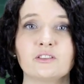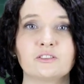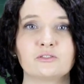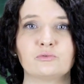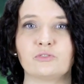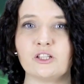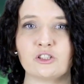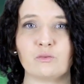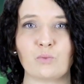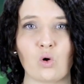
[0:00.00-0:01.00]
just
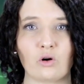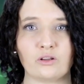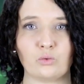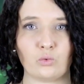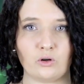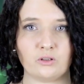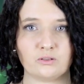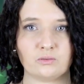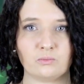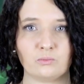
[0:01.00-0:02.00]
rich and poor in the
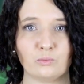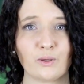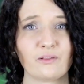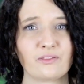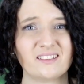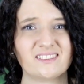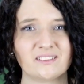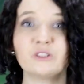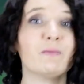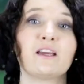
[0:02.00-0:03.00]
world. Wealth is
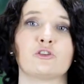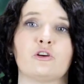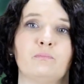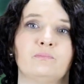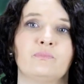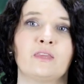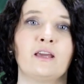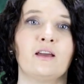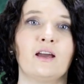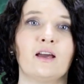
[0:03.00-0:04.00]
a spectrum,
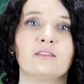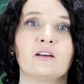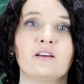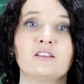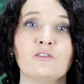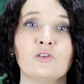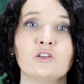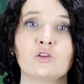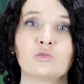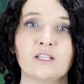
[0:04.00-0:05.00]
and there are
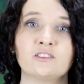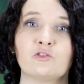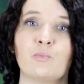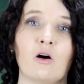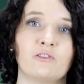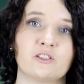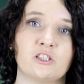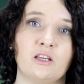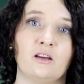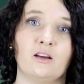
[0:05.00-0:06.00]
different degrees of
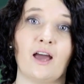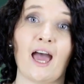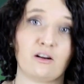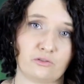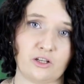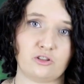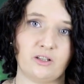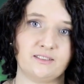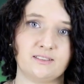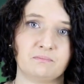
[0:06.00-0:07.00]
poverty and
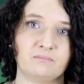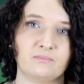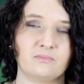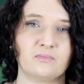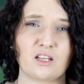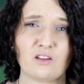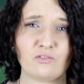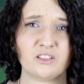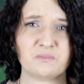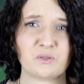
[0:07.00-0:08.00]
richness. The
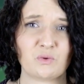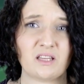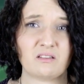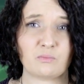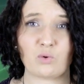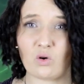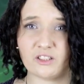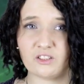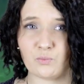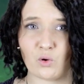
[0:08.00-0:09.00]
difference between the
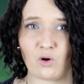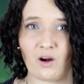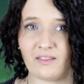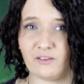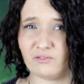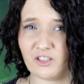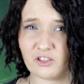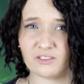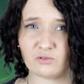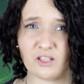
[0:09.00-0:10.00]
poorest poor and the
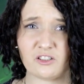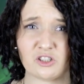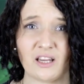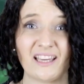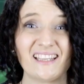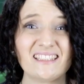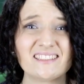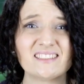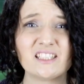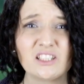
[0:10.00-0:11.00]
richest rich
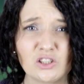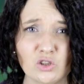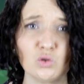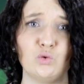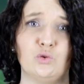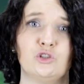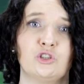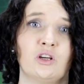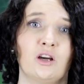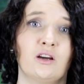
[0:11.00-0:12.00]
is
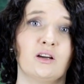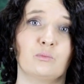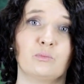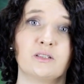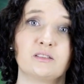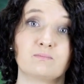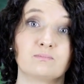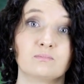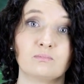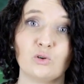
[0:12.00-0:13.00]
huge, but
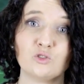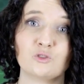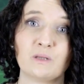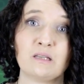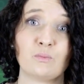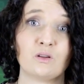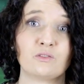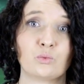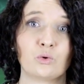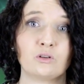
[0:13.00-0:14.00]
most people
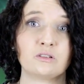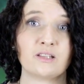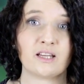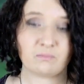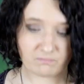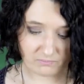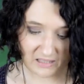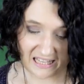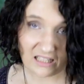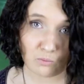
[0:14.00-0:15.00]
of the world lie
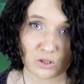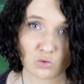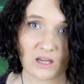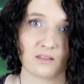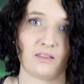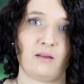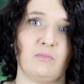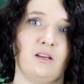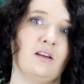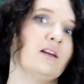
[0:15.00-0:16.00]
in between
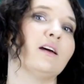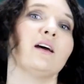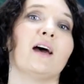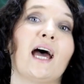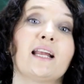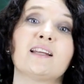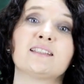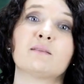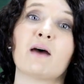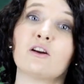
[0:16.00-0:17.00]
them. And
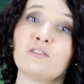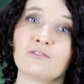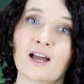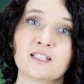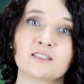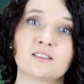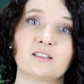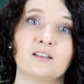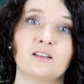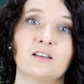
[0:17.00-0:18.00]
as a matter of
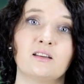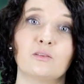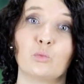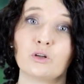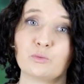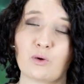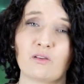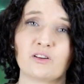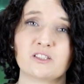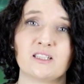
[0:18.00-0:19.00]
fact, world
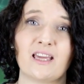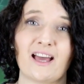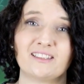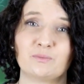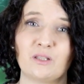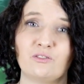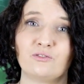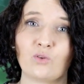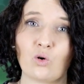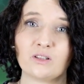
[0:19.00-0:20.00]
poverty has been
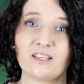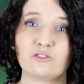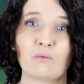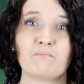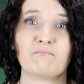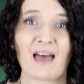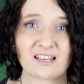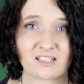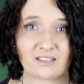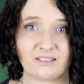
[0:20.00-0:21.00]
falling
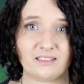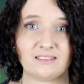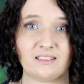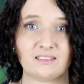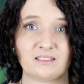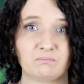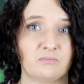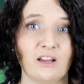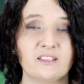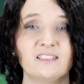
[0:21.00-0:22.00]
dramatically since
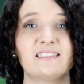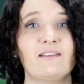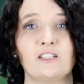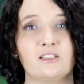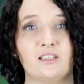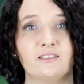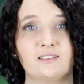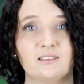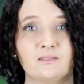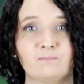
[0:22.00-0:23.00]

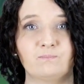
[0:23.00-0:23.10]
1970s.